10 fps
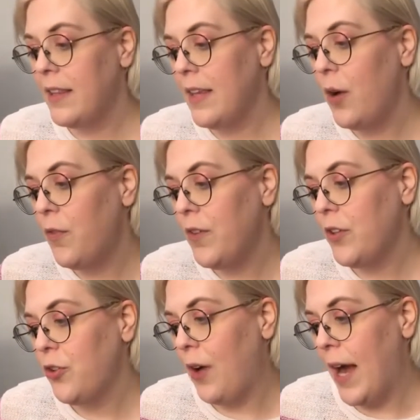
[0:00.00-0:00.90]
The
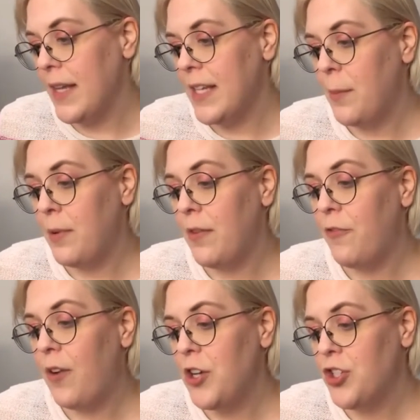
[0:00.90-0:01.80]
outfield grass had been
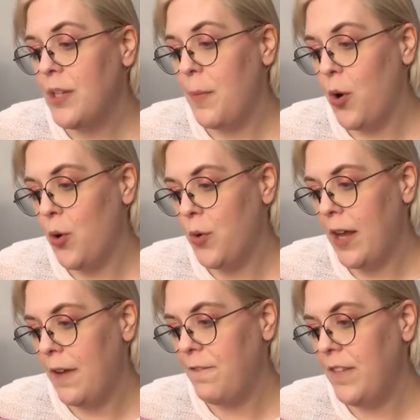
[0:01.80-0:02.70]
freshly mowed
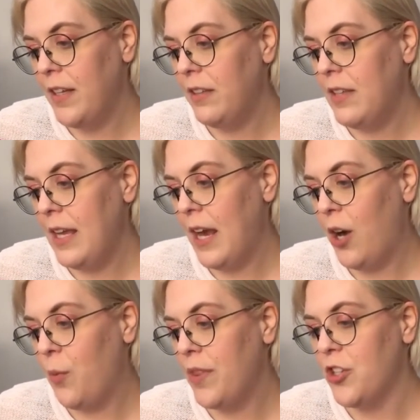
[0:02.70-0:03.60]
and filled the
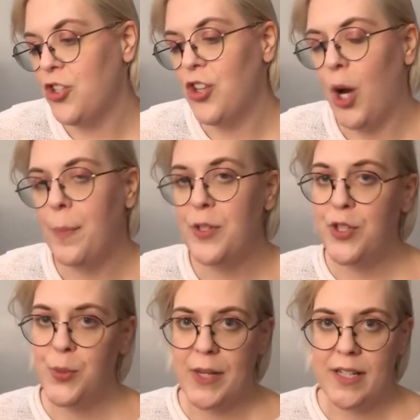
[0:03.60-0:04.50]
air with its sharp,
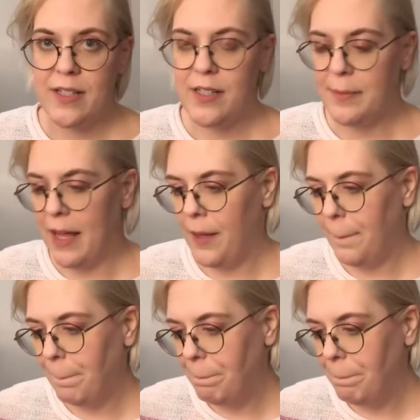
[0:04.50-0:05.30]
sweet smell.